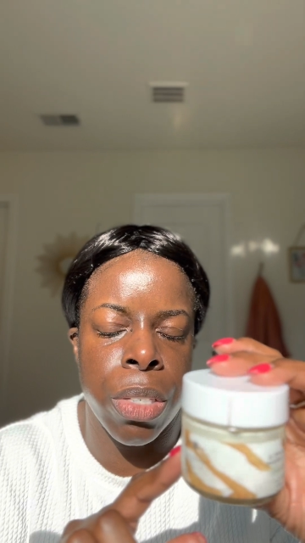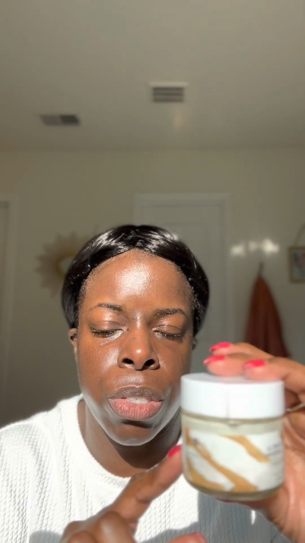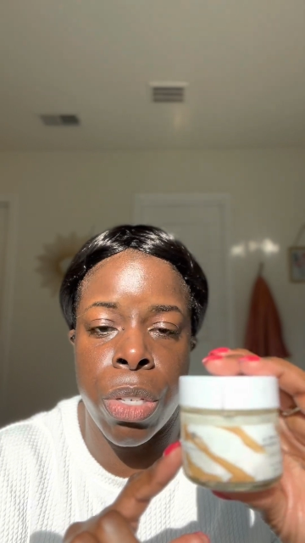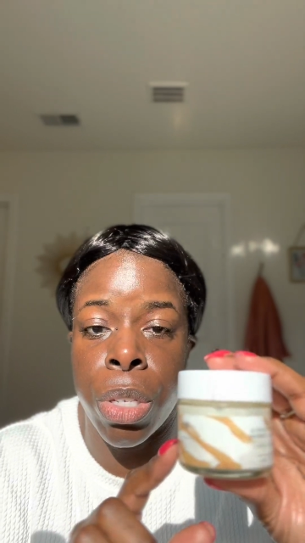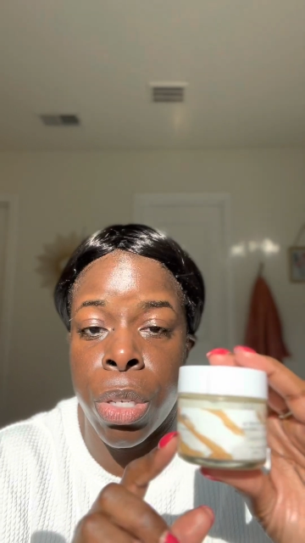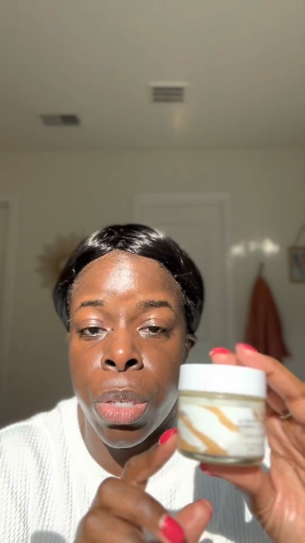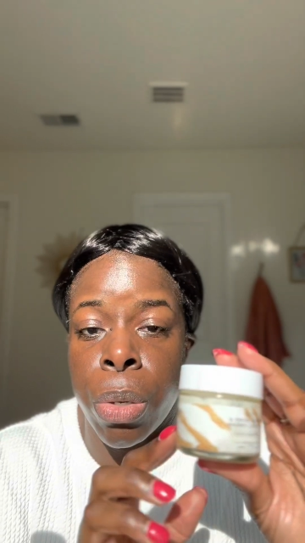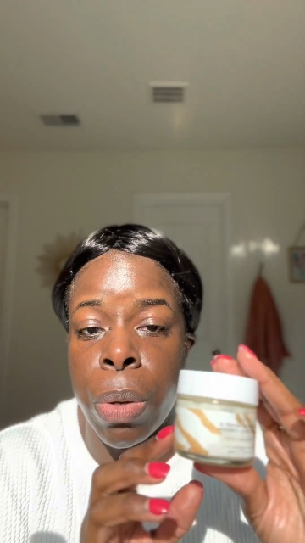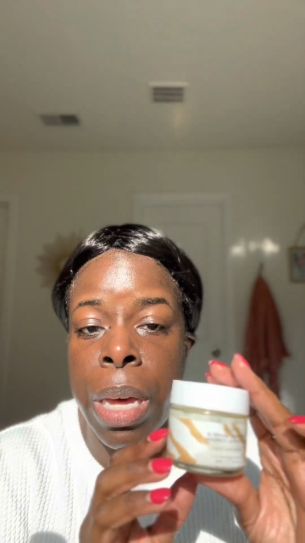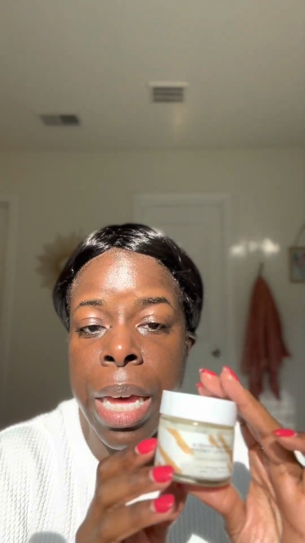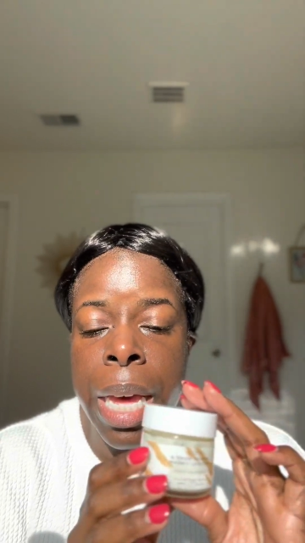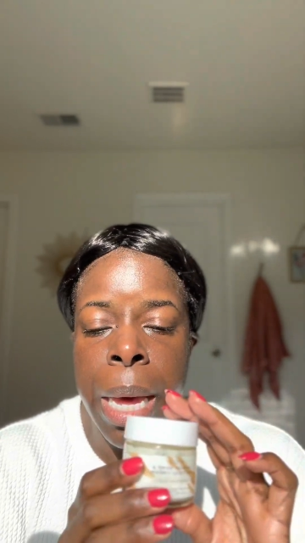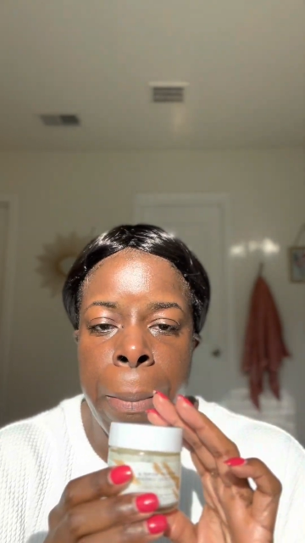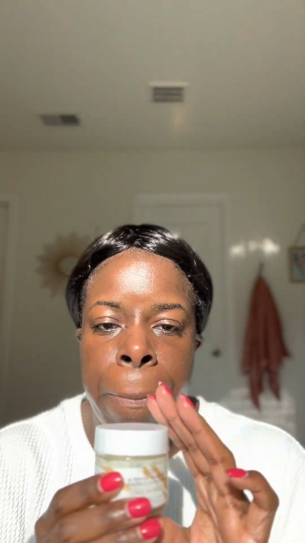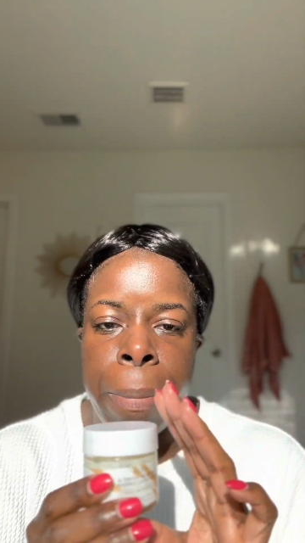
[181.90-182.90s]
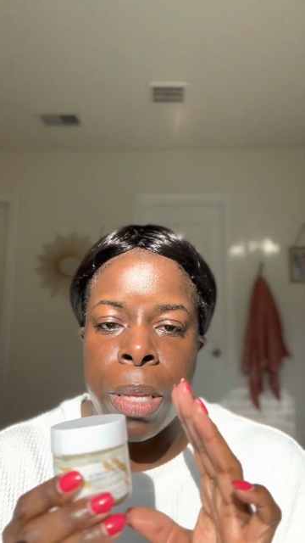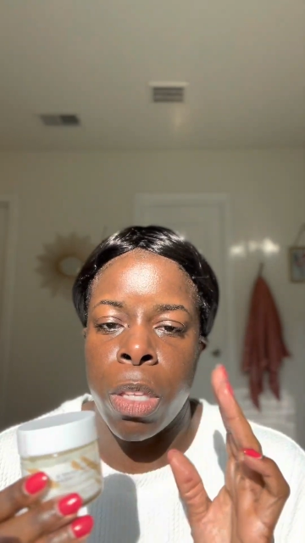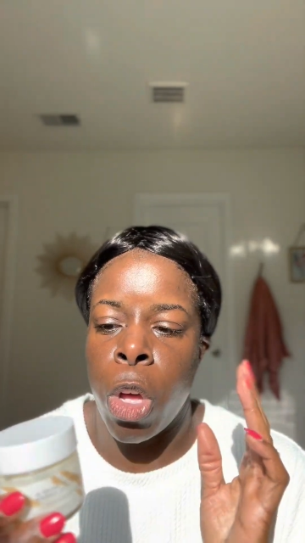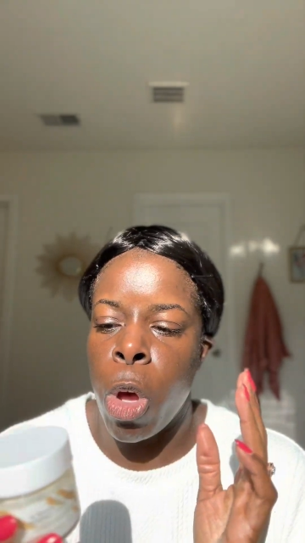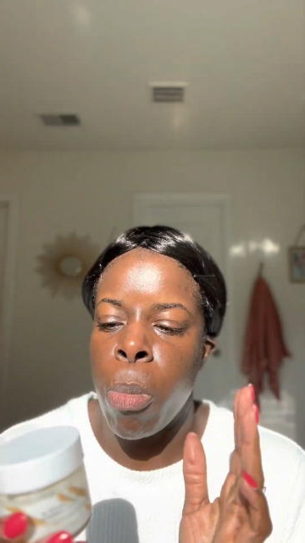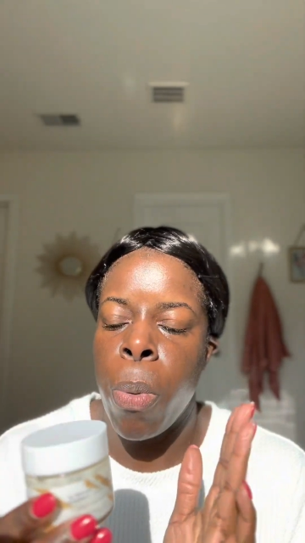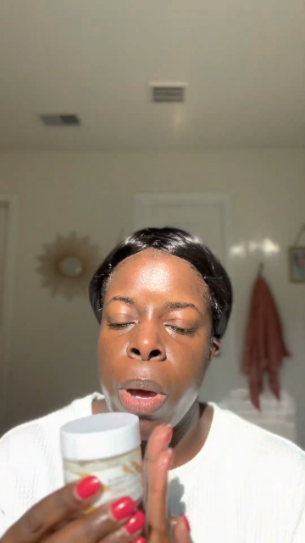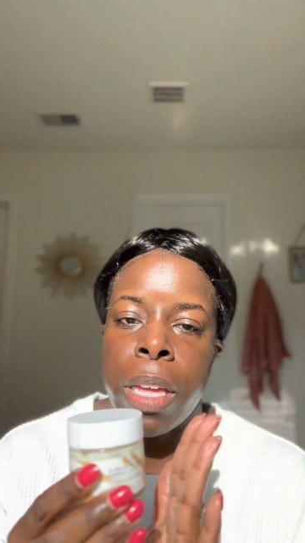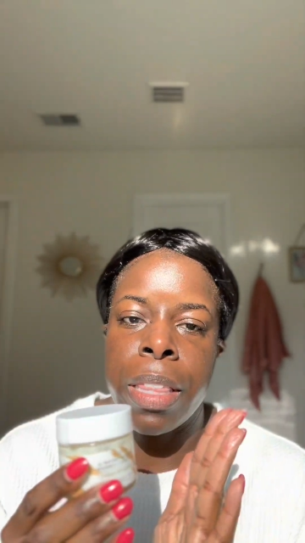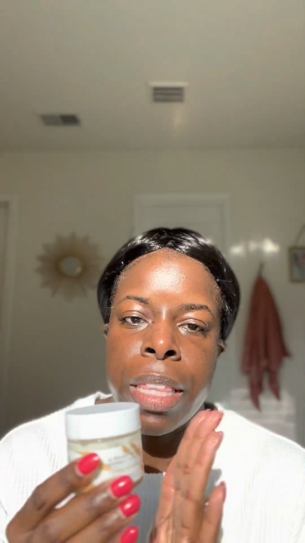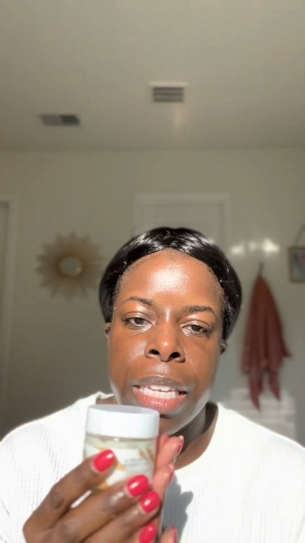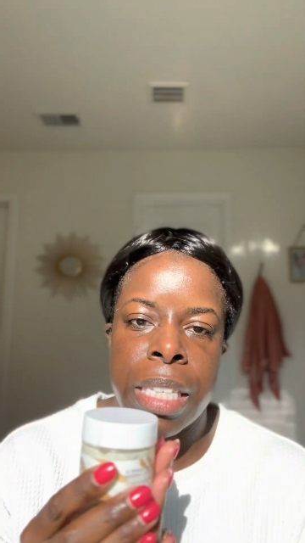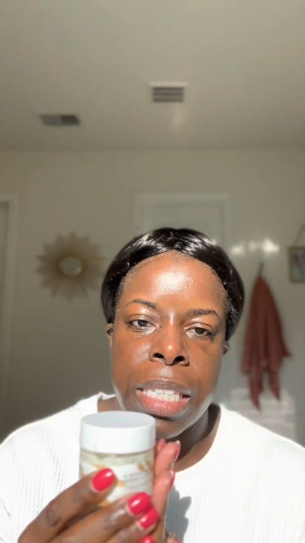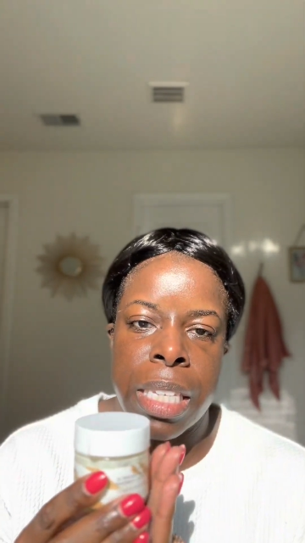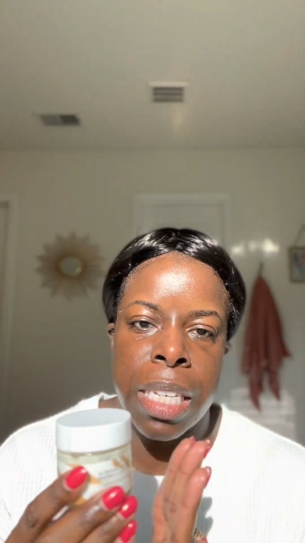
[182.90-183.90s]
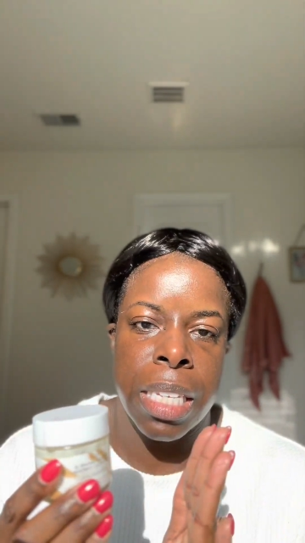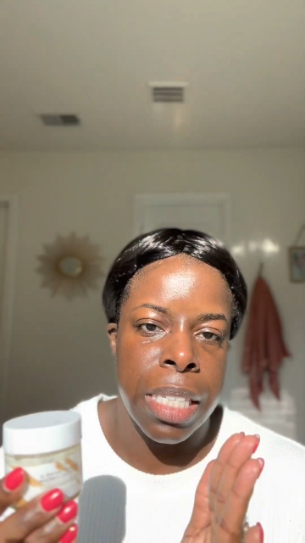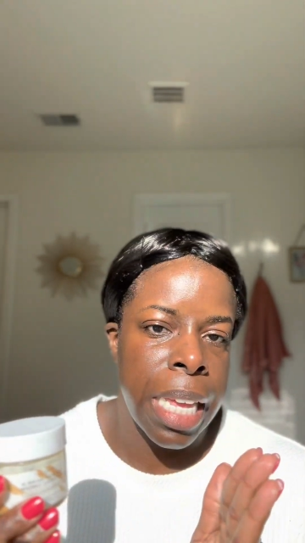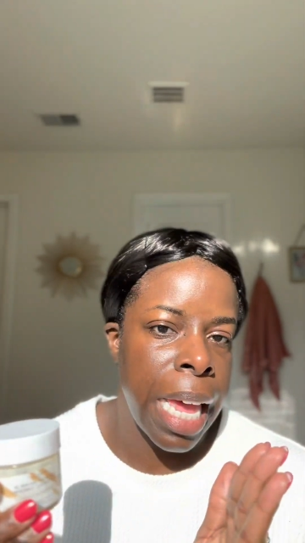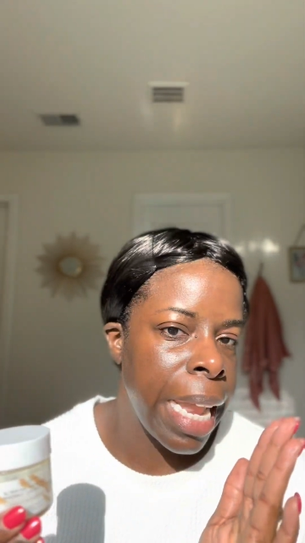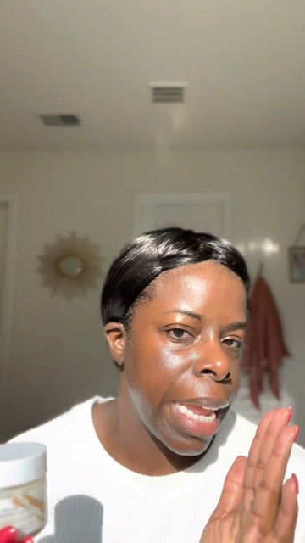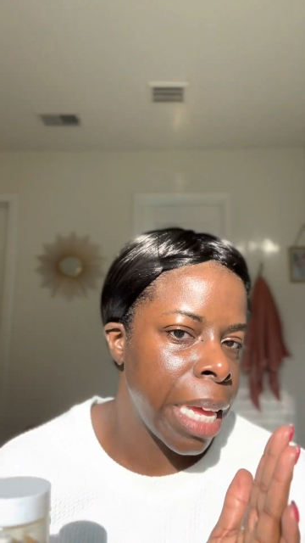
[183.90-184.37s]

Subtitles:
too. But the whole point of this is